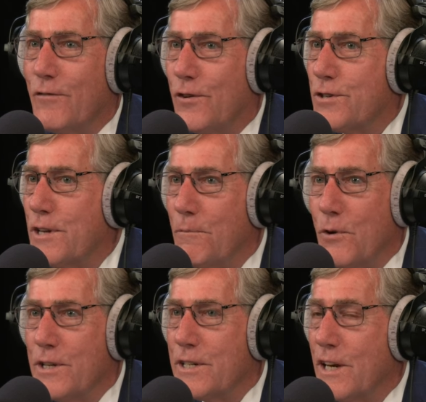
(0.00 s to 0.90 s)
for some
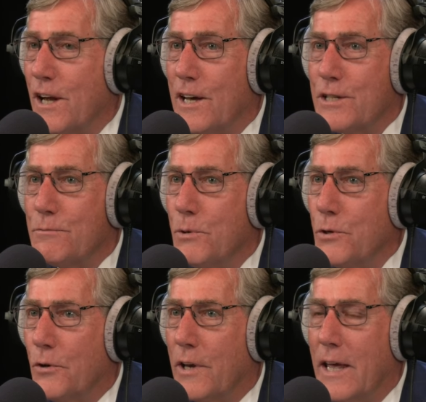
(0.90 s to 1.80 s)
reason got
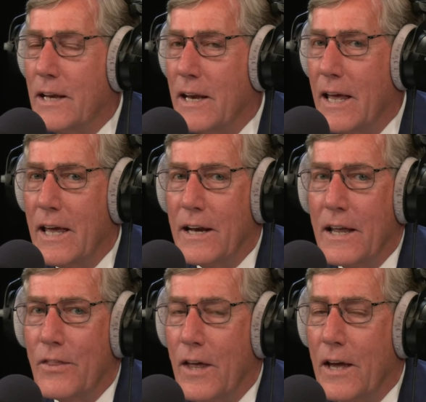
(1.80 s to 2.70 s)
spooked, and and
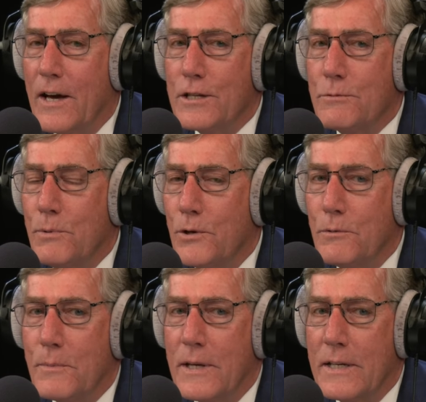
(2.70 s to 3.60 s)
I, they got
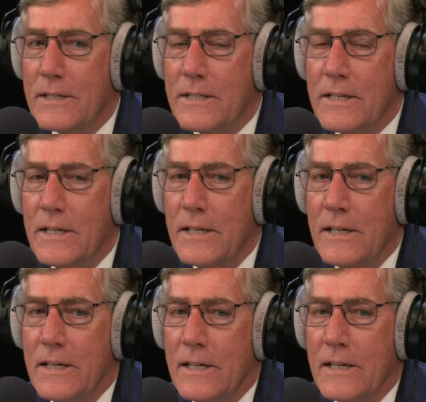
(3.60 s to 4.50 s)
spooked because
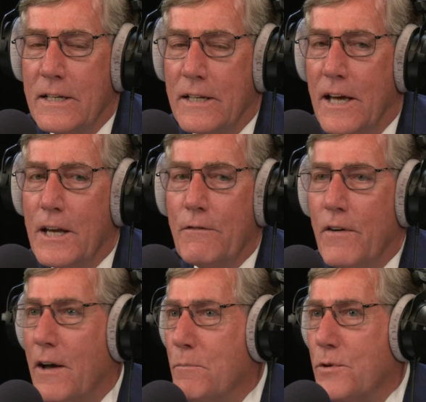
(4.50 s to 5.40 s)

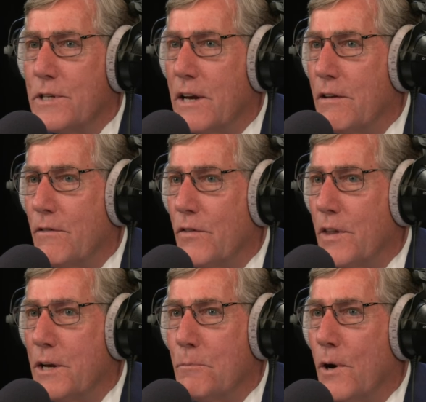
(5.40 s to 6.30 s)
ninety-five percent of
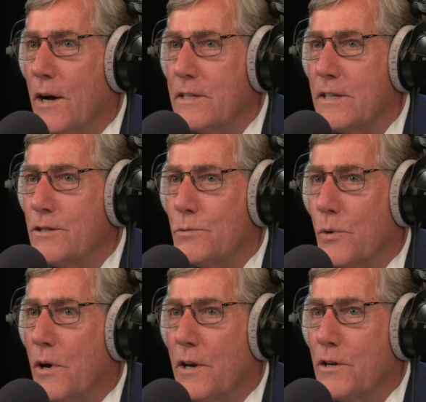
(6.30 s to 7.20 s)
the deposits
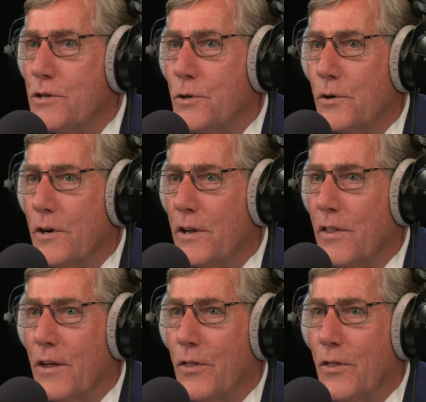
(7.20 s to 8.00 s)
were uninsured, and they